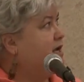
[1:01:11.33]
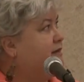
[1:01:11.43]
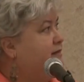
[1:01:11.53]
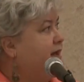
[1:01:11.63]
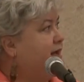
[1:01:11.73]

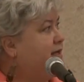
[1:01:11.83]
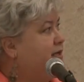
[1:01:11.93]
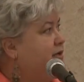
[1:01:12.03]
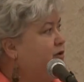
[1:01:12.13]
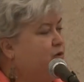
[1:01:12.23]
that
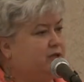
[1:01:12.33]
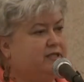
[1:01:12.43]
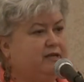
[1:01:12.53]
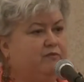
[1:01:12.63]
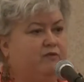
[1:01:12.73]
your
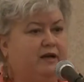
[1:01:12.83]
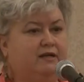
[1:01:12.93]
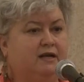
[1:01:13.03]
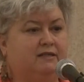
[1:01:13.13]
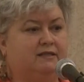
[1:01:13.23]
team
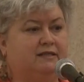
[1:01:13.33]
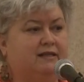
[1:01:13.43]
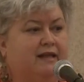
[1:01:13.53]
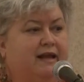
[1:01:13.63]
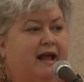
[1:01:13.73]
recognizes
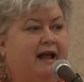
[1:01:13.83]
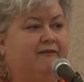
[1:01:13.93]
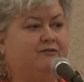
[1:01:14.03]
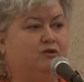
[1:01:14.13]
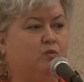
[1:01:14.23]
that they
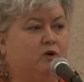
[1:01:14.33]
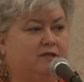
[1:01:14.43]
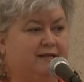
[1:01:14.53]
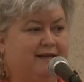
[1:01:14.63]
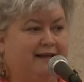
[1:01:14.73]
have to work
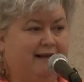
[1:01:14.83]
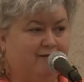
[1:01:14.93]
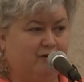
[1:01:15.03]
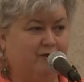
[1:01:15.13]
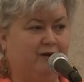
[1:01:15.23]

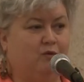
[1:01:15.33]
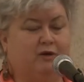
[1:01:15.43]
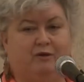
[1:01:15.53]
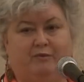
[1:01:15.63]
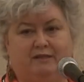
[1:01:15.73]
together in
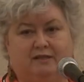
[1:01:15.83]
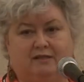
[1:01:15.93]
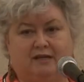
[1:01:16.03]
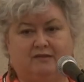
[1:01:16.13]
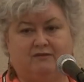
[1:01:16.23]
order to be
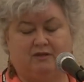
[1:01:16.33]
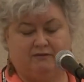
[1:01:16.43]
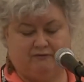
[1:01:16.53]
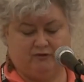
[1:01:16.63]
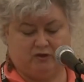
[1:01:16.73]
successful
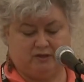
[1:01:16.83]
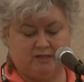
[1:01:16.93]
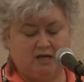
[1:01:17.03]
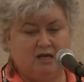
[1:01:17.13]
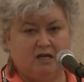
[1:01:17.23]
in
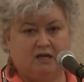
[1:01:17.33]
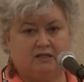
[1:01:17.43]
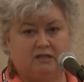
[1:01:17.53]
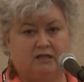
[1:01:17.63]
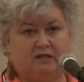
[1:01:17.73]
FIRST.
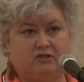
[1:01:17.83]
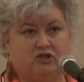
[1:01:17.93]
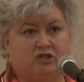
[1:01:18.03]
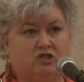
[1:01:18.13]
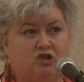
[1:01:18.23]
There's
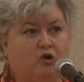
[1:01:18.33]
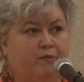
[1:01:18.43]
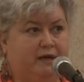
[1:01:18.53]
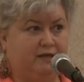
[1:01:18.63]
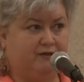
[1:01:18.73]
just so
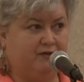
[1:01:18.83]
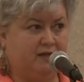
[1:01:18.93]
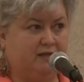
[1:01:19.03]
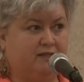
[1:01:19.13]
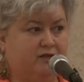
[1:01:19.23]
many different
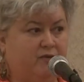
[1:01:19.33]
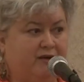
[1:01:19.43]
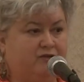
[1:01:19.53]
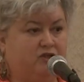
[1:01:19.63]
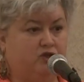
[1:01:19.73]
things that you
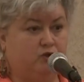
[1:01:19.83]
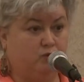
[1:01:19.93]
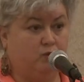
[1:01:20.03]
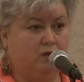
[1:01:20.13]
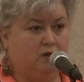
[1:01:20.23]
have to
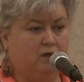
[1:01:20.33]
do